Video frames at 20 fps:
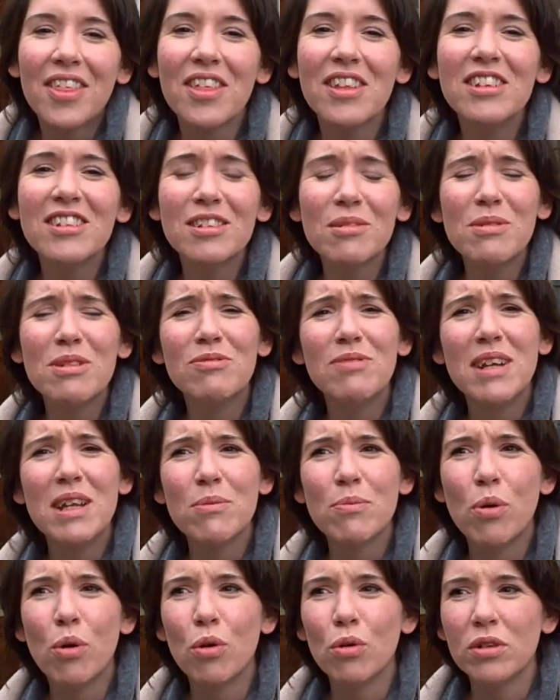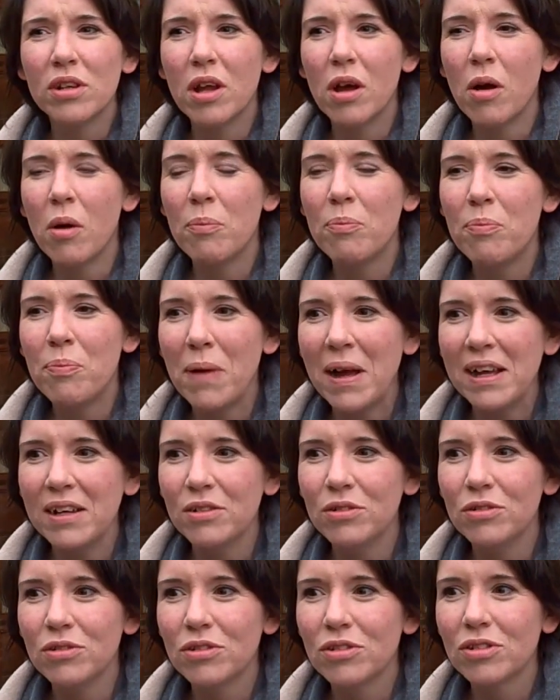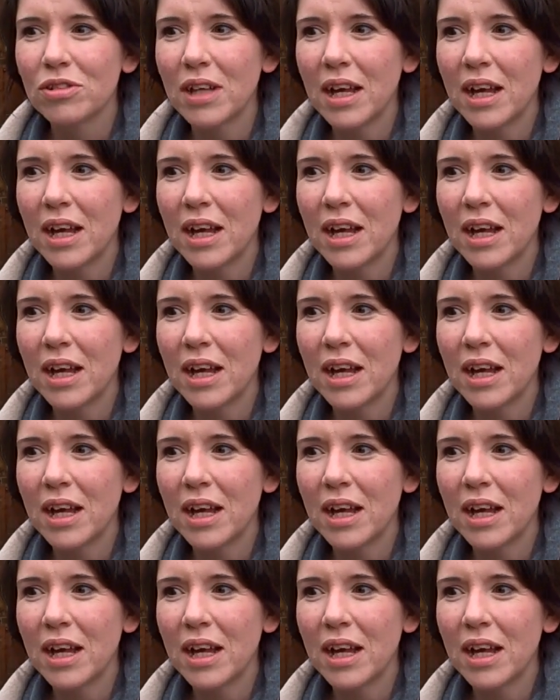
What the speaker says: I think there's something really important about